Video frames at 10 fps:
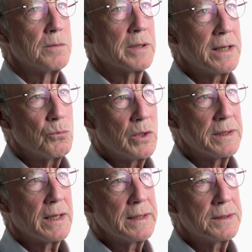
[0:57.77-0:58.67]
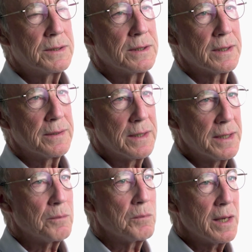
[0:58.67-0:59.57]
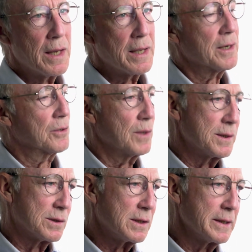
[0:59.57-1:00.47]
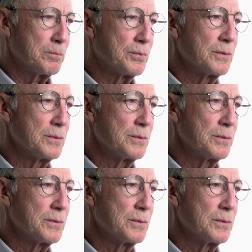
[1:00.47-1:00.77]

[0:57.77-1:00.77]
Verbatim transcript: But then one night, uh, the end of May, I had a great sleep.